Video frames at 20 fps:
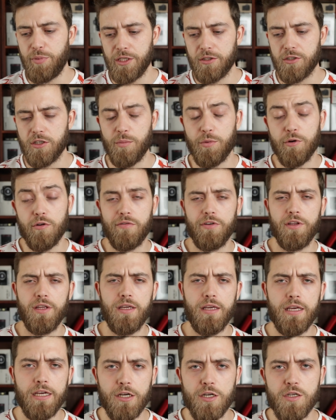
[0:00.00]
built up over the
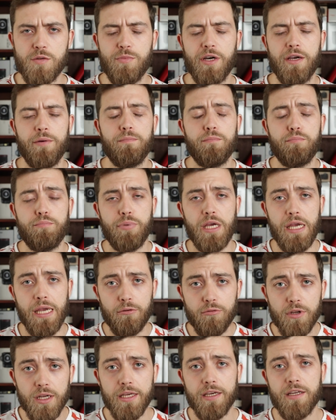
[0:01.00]
years by
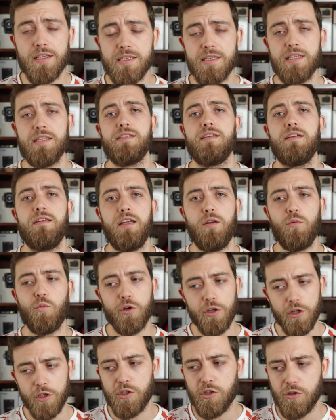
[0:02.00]
being really consistent in what you